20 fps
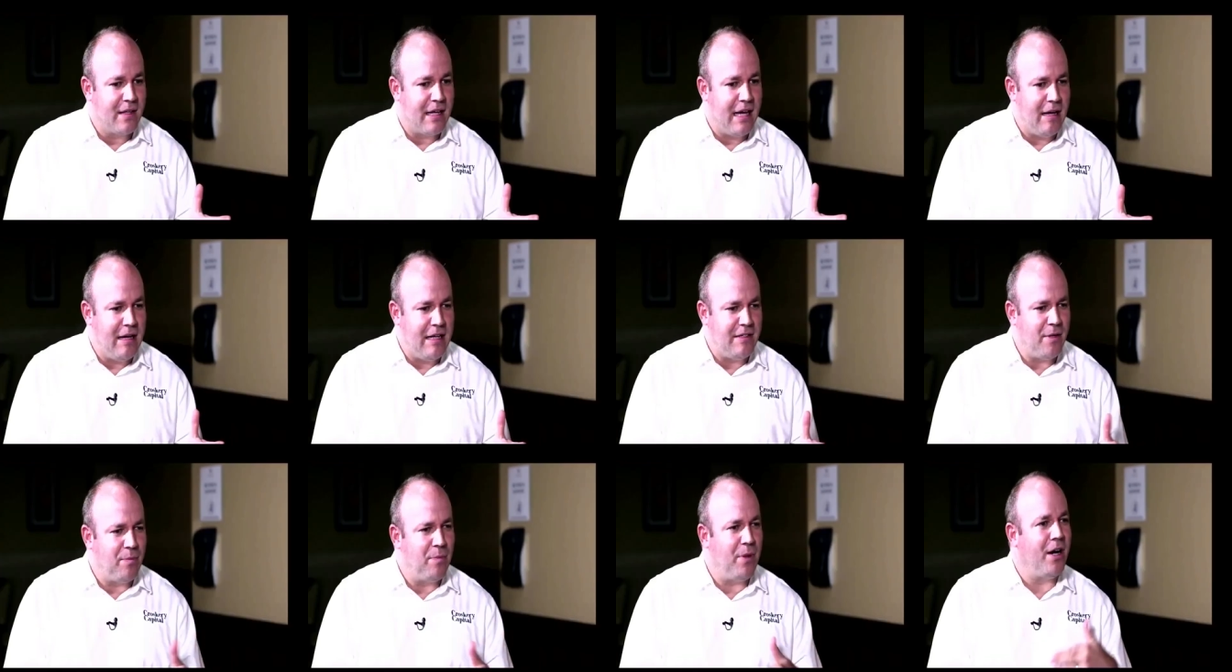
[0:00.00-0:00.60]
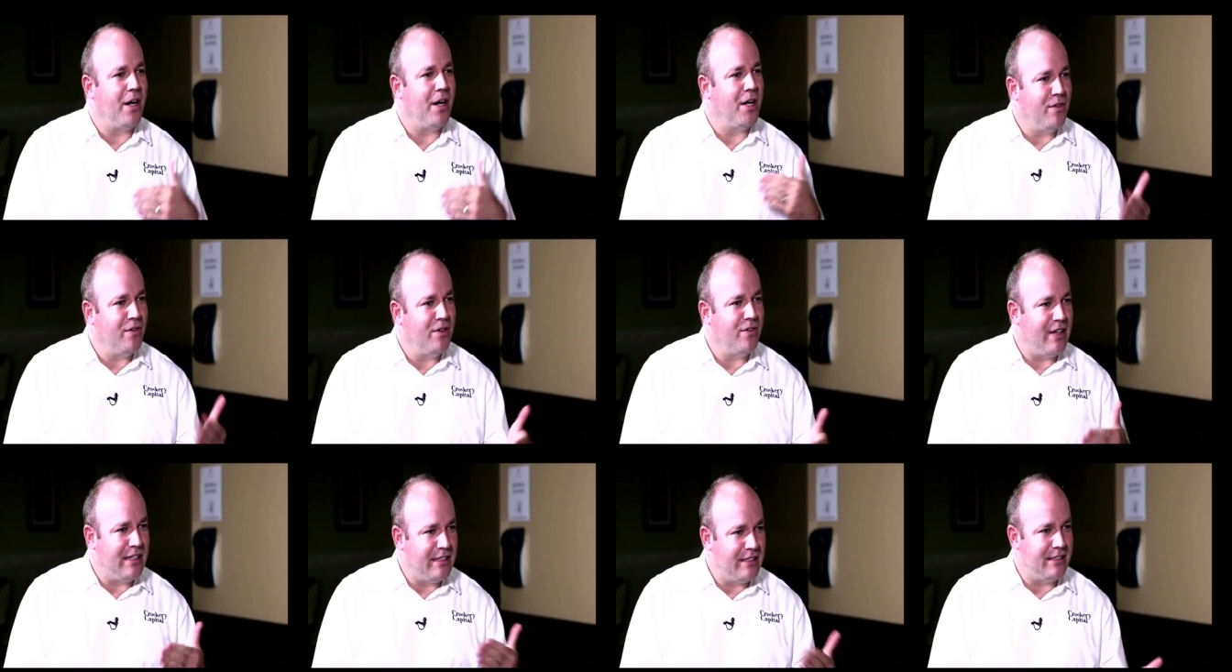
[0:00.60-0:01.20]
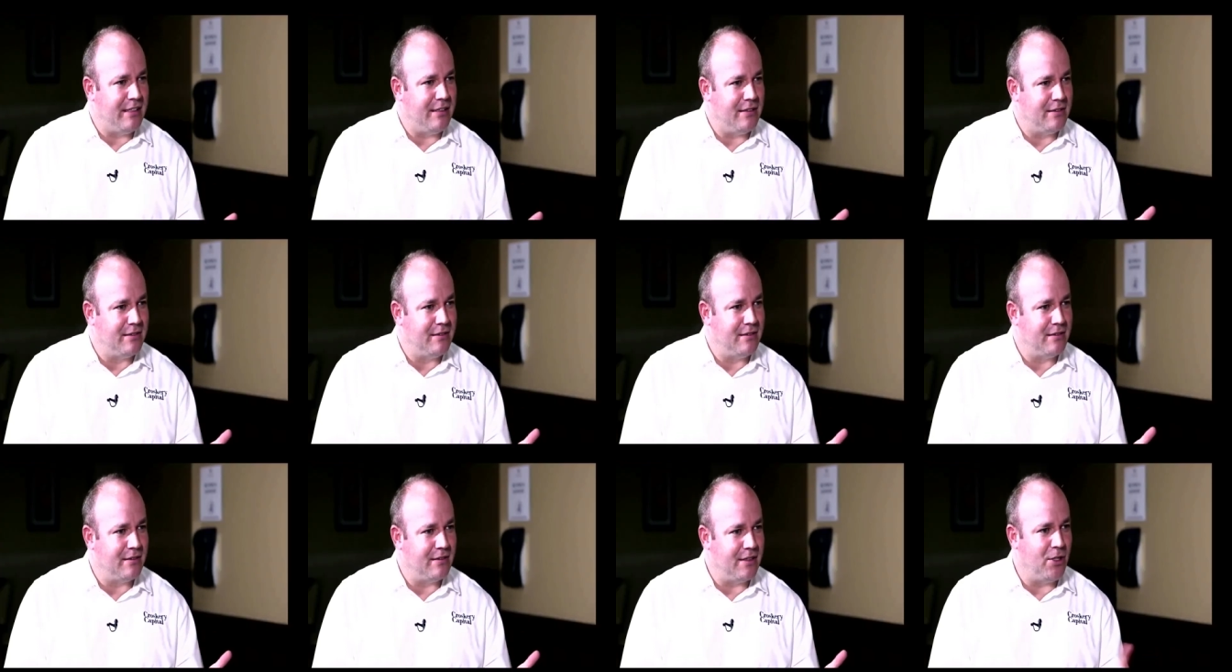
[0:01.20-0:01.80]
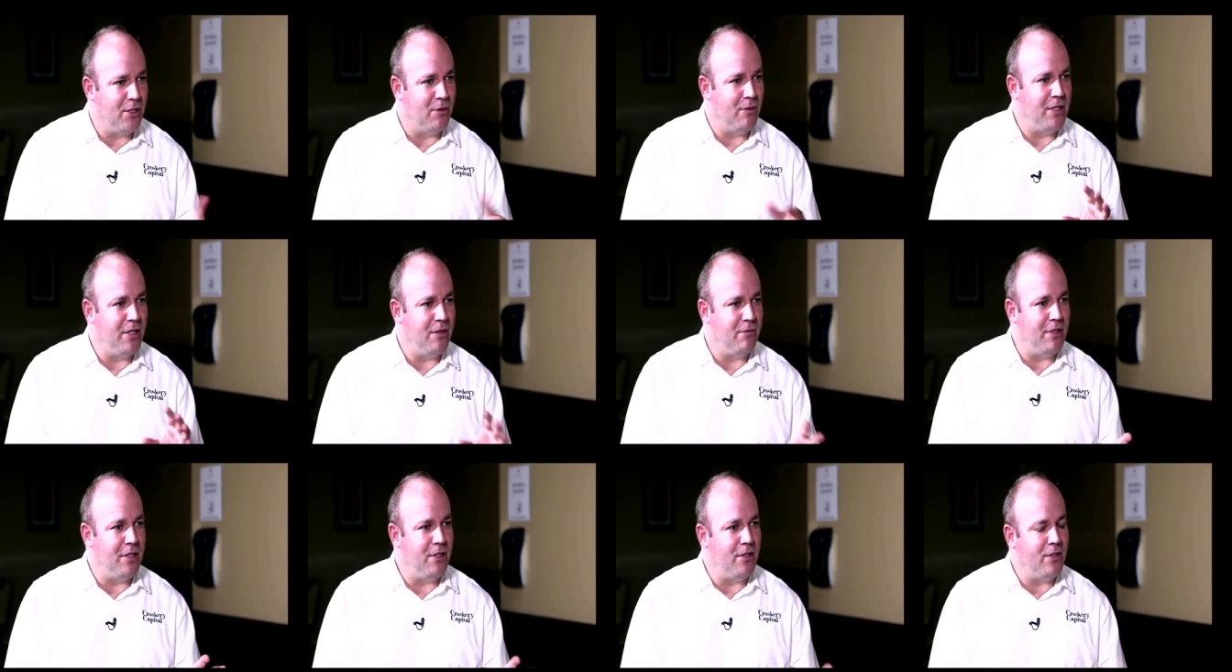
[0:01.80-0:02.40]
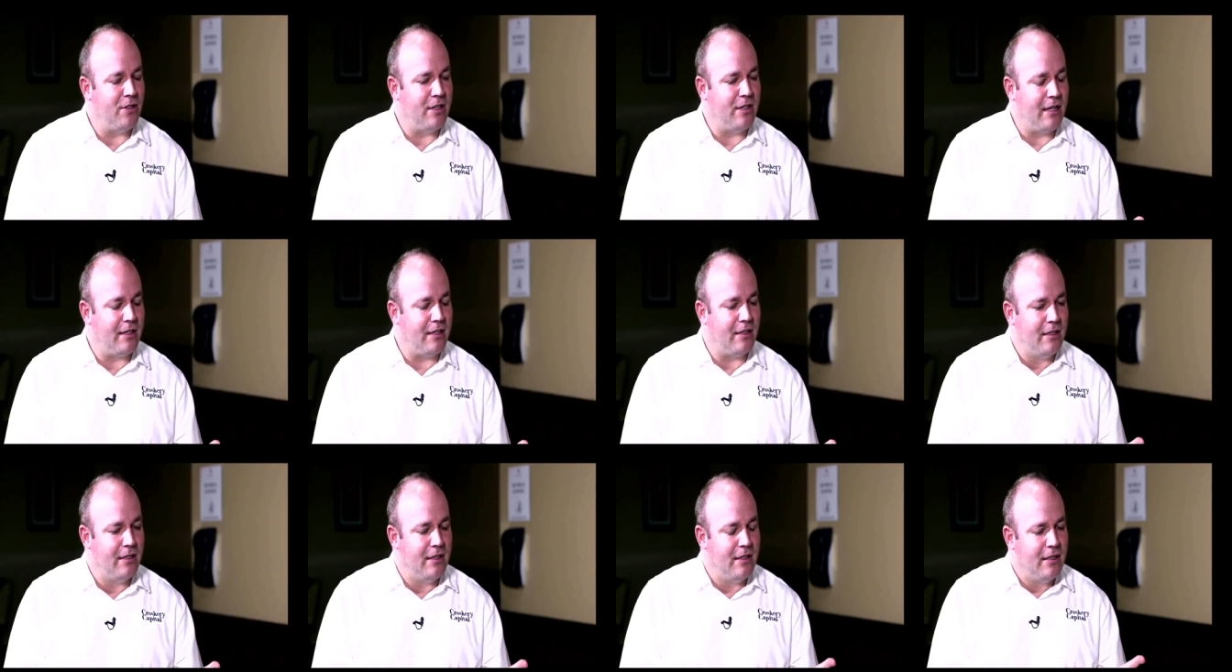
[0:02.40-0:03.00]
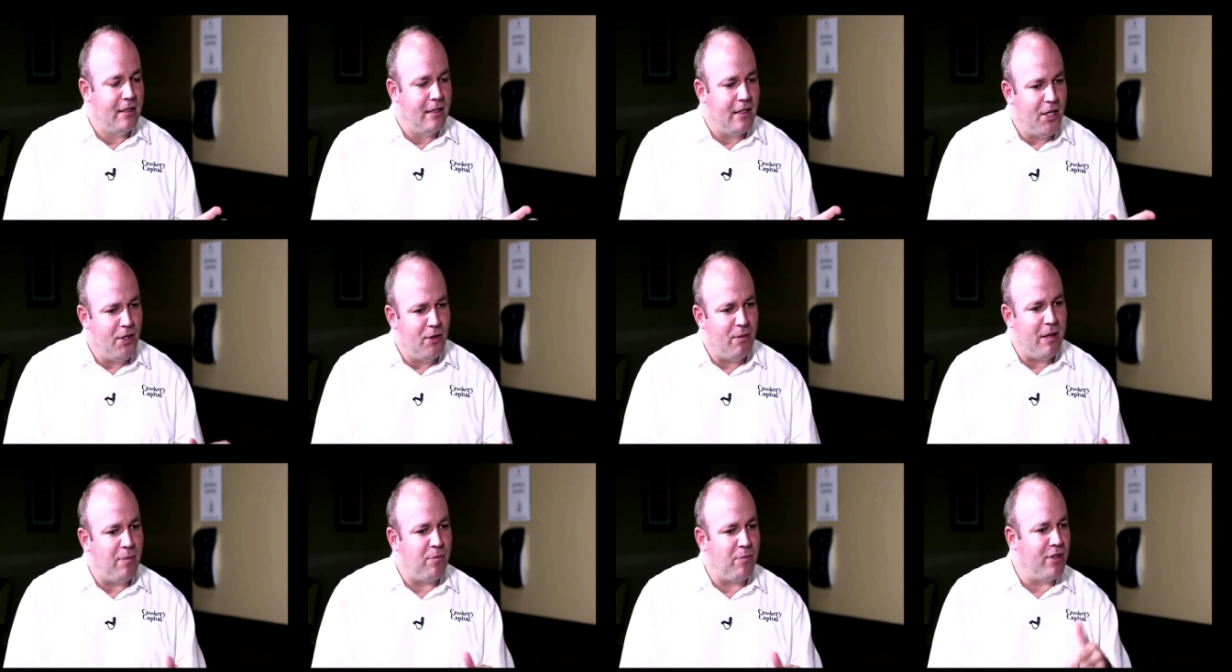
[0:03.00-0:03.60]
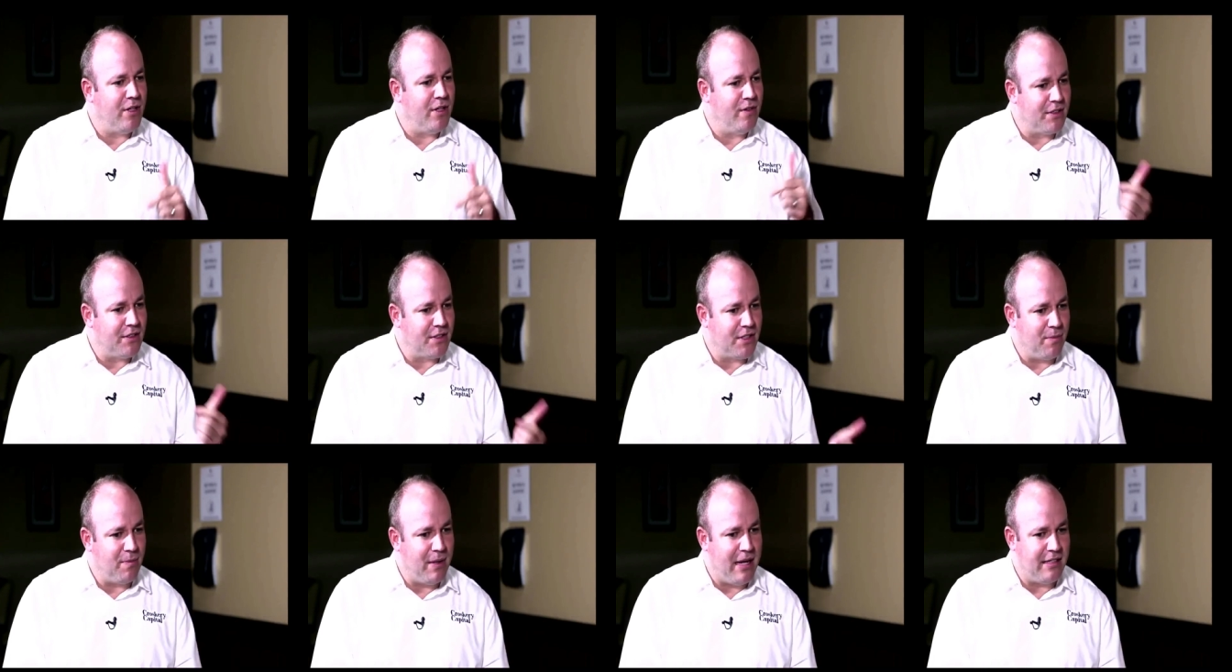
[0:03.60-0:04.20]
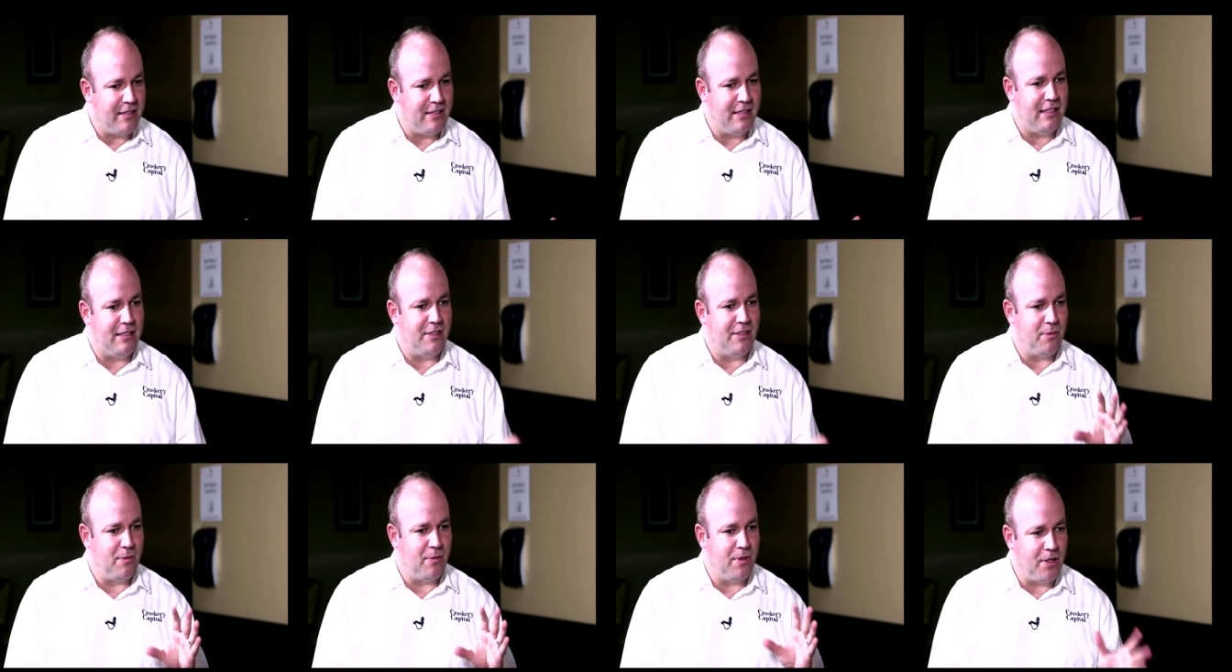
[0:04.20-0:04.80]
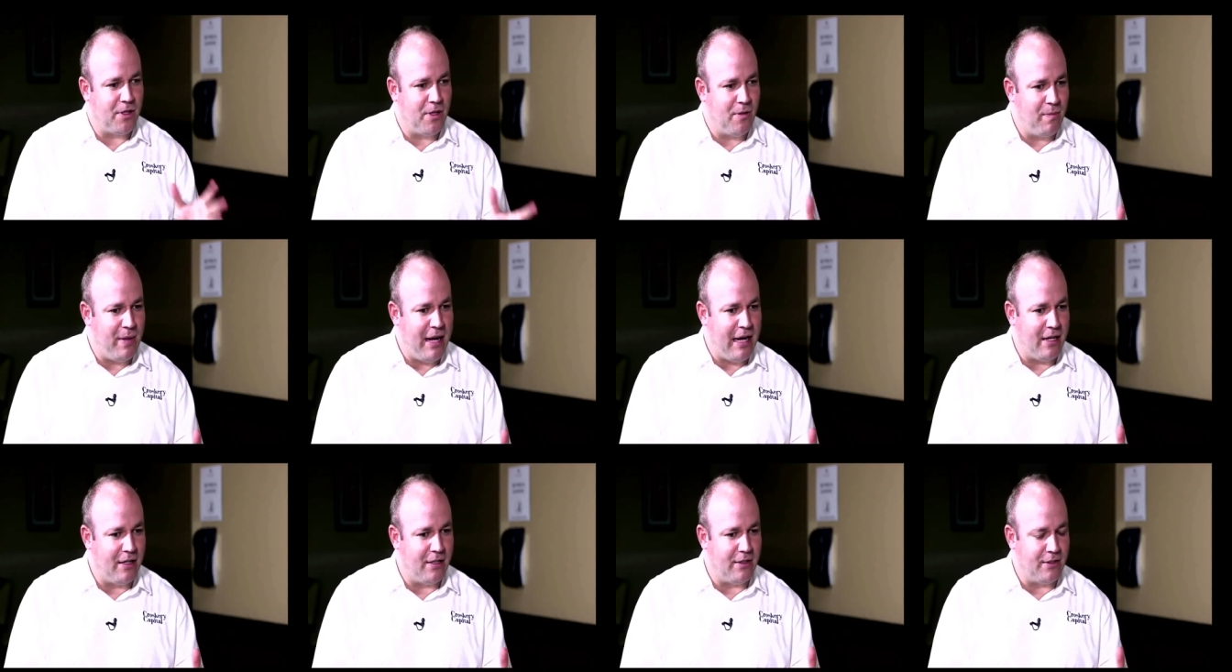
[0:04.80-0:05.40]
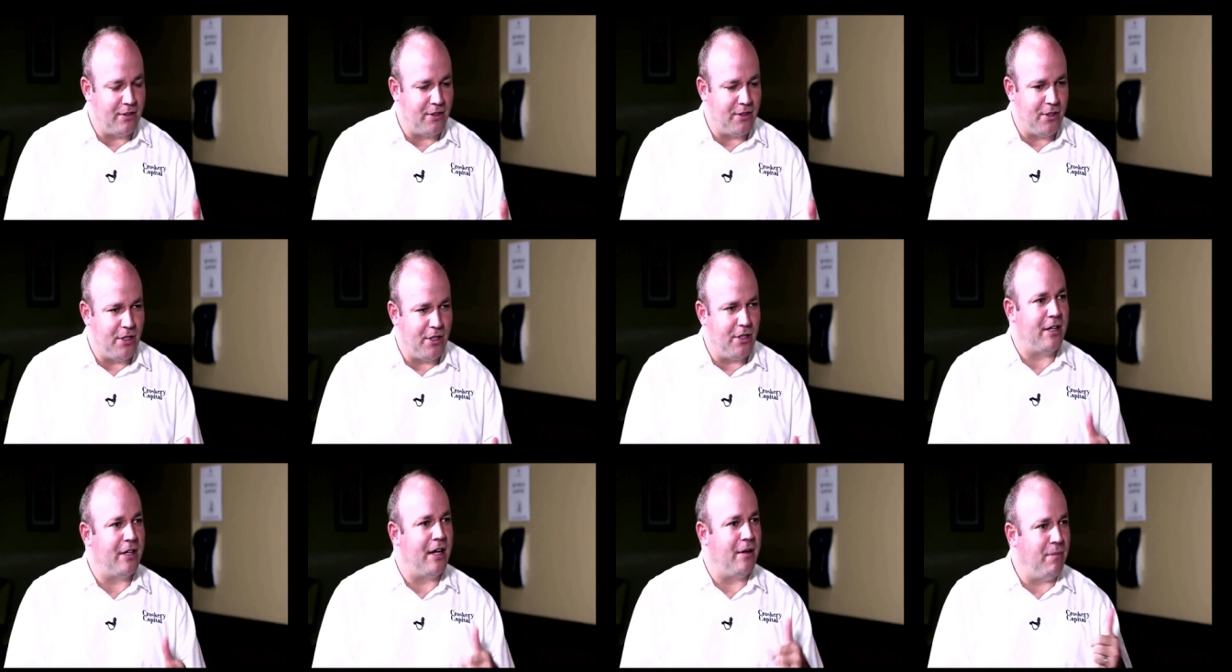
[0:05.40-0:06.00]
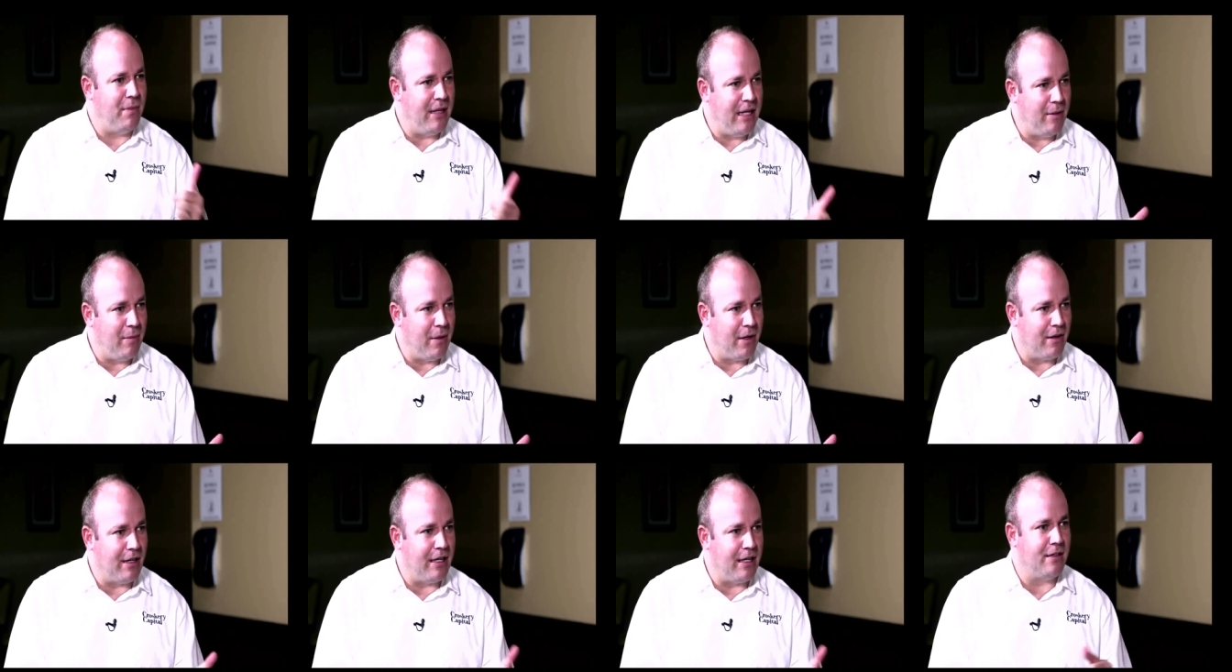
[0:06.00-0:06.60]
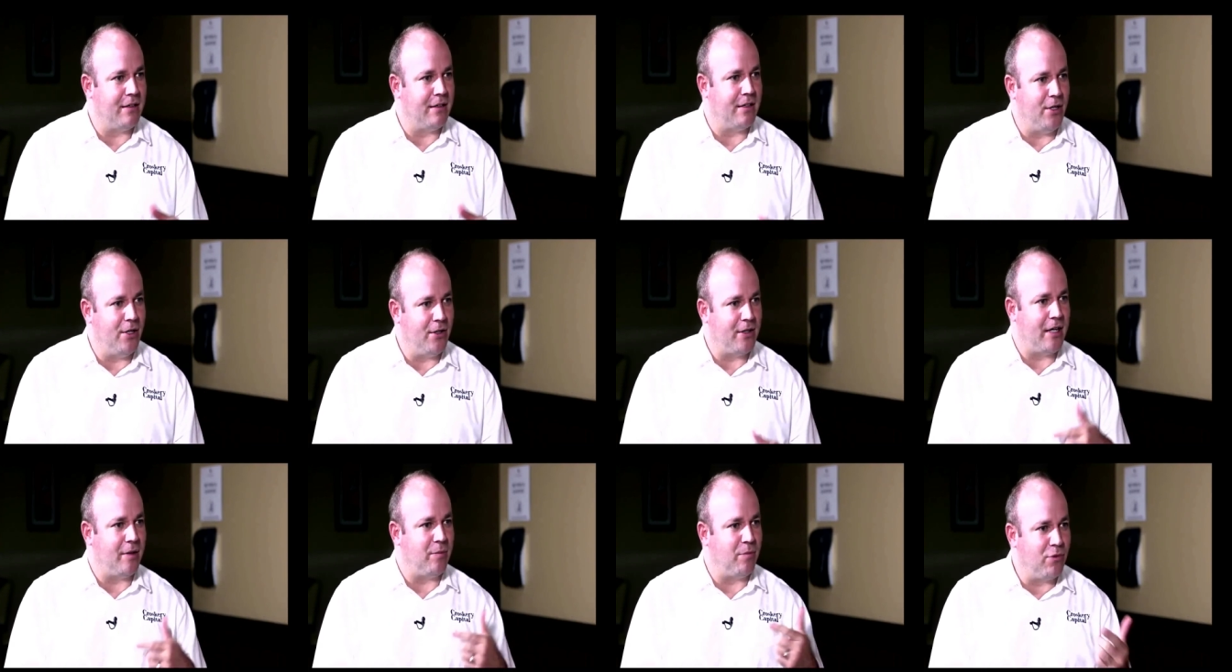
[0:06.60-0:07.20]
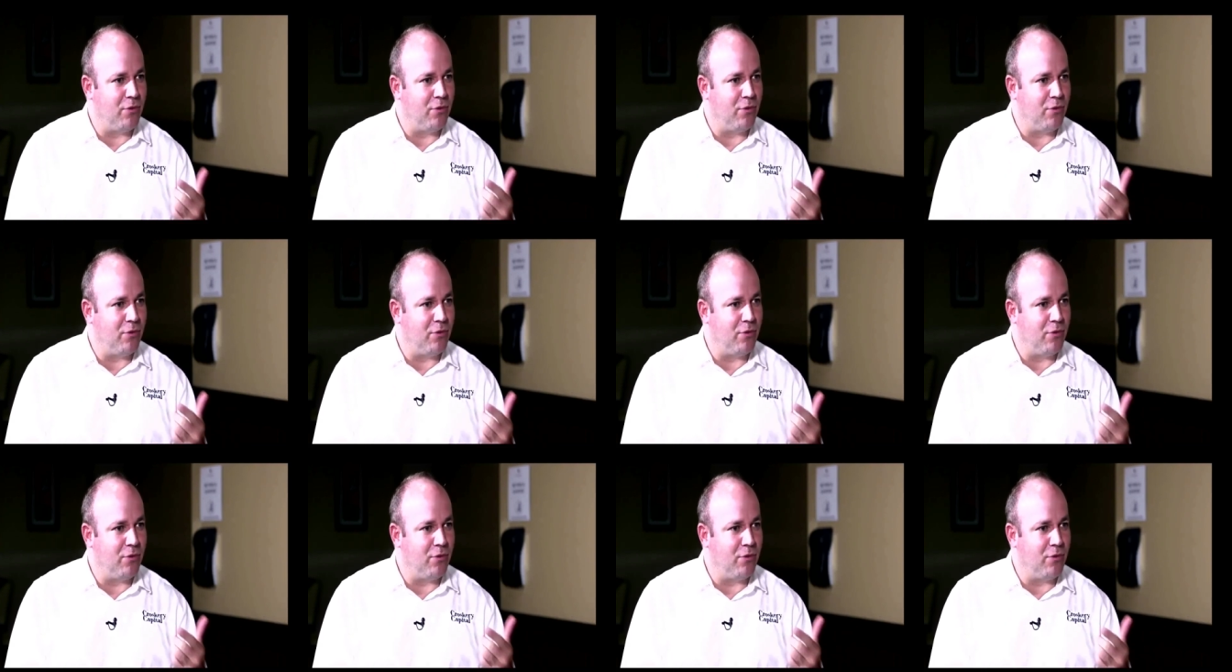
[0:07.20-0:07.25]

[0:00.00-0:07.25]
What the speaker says: it's a part of investing. You know, when you look at, you know, my previous capacity, some of the competitors, you know, you look at Mayberry, you look at